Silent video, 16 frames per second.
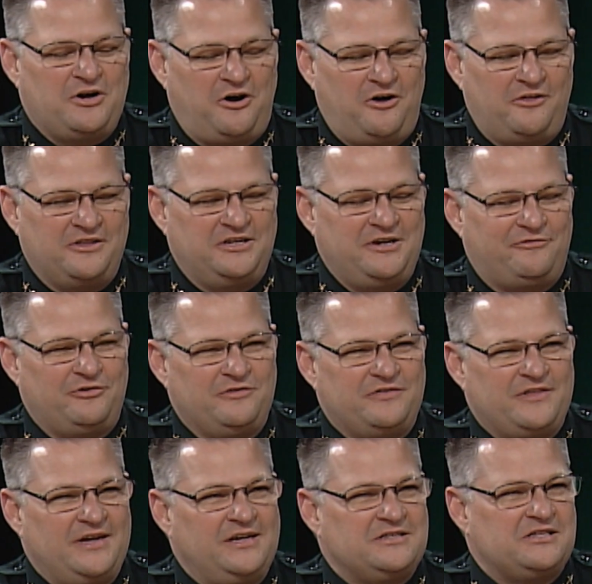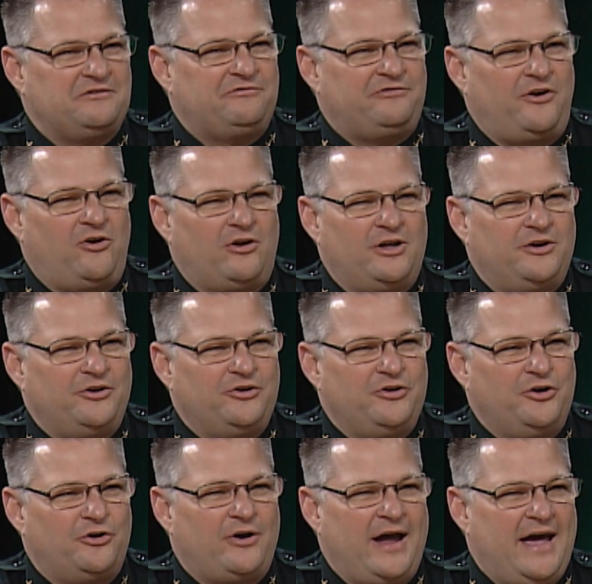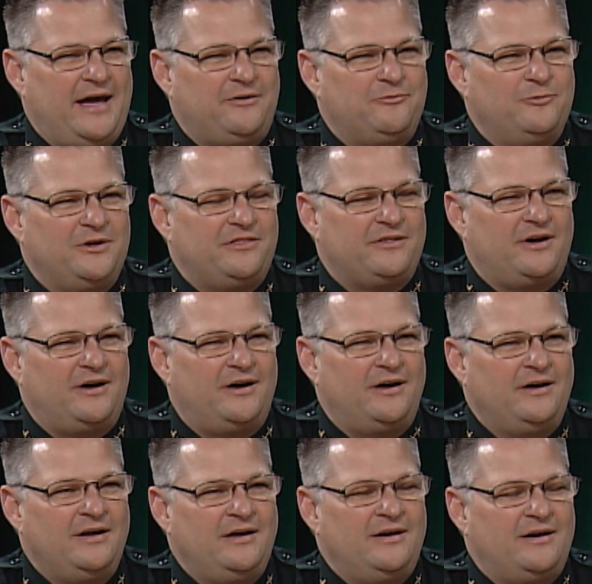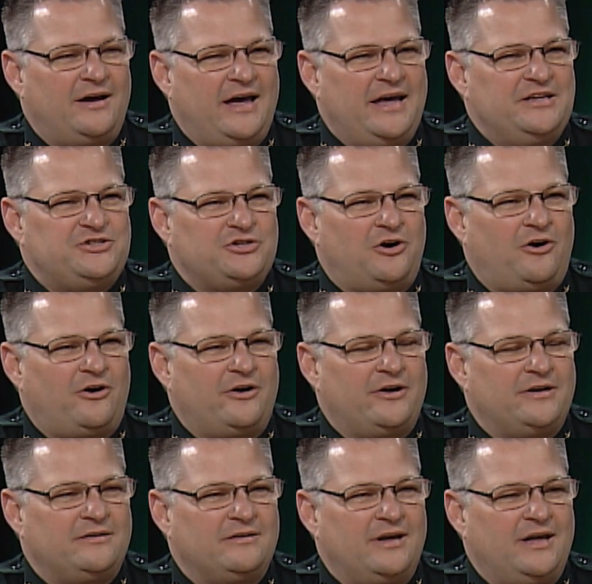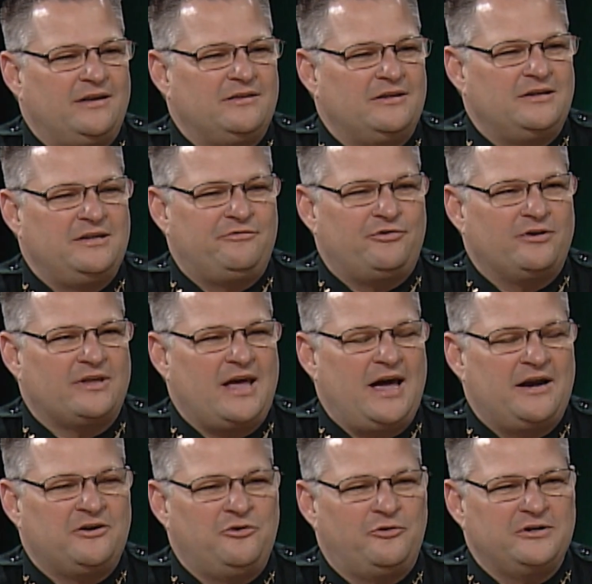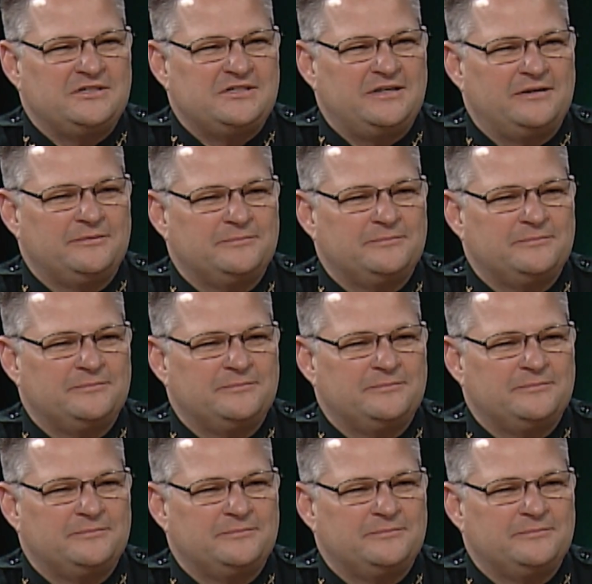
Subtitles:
all the different things that fall under your hat with HR and the different categories.